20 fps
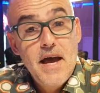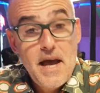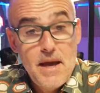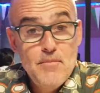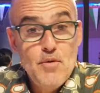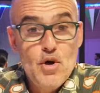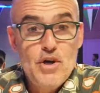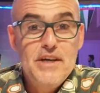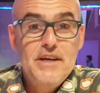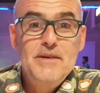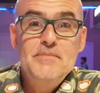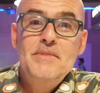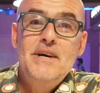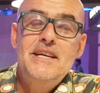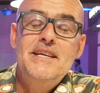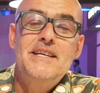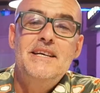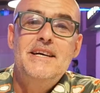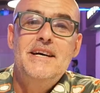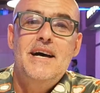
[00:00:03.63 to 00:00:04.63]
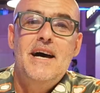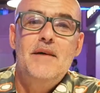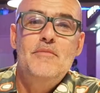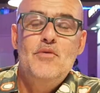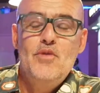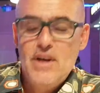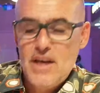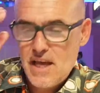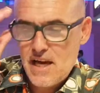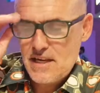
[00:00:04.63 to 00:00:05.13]
I'm okay, man.
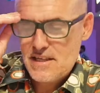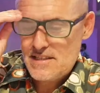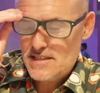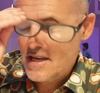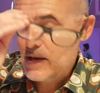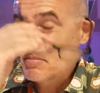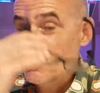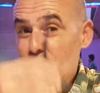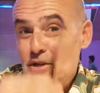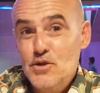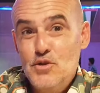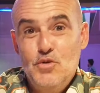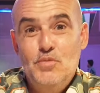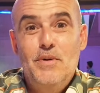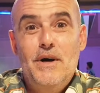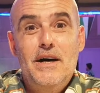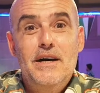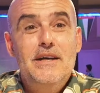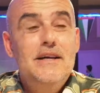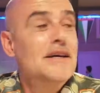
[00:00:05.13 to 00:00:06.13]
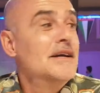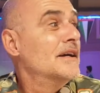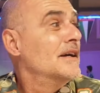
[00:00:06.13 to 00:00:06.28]
I'm relaxed. I'm in Dubai.